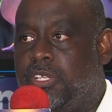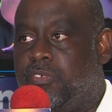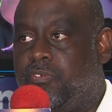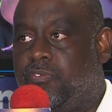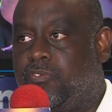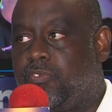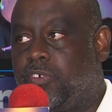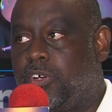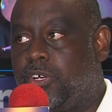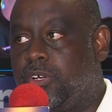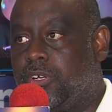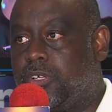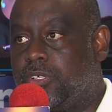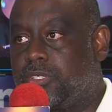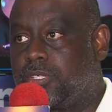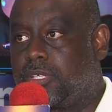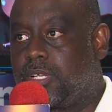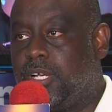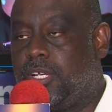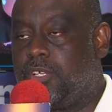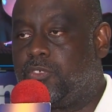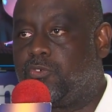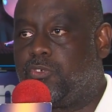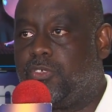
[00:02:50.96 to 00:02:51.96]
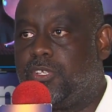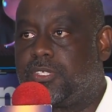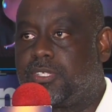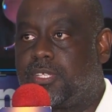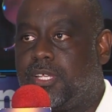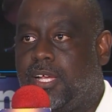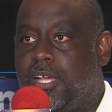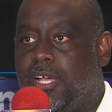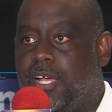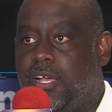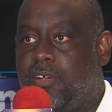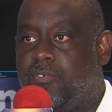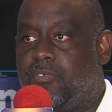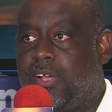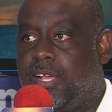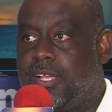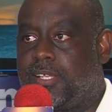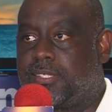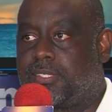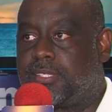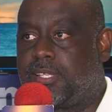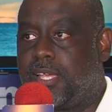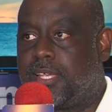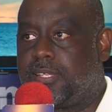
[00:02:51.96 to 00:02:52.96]
of the first countries to have
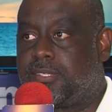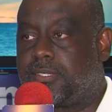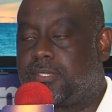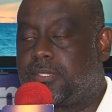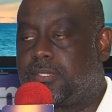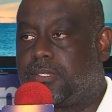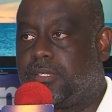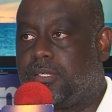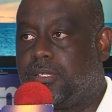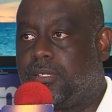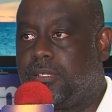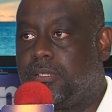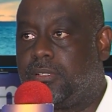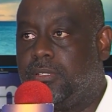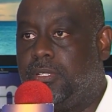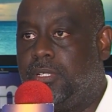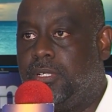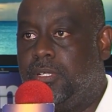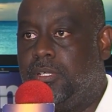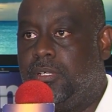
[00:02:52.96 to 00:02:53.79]
access to